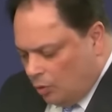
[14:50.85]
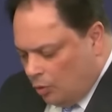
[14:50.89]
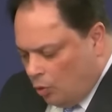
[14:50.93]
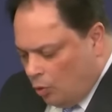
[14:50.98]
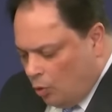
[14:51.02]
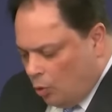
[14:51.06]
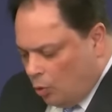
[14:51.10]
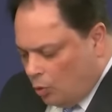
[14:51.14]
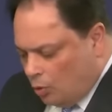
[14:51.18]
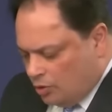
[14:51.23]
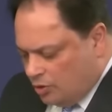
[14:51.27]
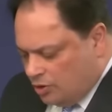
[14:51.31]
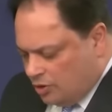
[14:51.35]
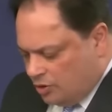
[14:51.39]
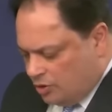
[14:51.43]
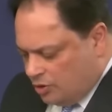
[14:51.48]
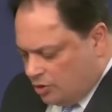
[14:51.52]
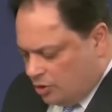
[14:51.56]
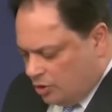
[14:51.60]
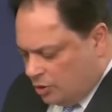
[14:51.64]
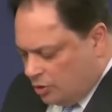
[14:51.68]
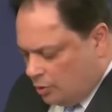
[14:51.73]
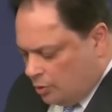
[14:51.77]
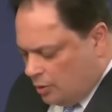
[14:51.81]
ought
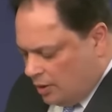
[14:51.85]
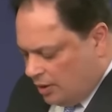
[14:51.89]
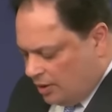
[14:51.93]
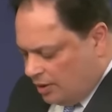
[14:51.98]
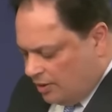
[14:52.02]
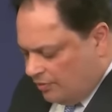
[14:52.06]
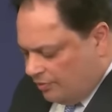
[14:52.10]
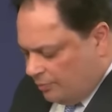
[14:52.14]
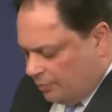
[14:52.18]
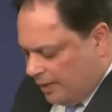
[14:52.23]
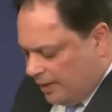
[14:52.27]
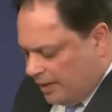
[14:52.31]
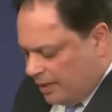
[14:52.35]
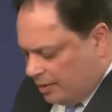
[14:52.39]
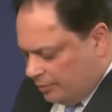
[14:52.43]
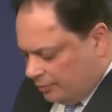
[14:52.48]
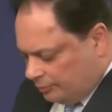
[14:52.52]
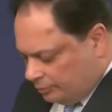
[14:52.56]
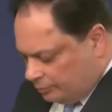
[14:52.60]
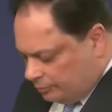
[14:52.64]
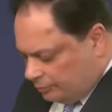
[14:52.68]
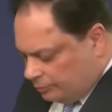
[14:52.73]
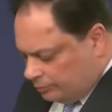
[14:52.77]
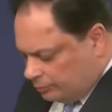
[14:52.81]
to have
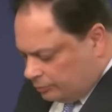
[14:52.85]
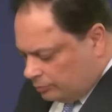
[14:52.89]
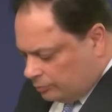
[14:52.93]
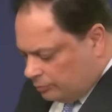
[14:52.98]
been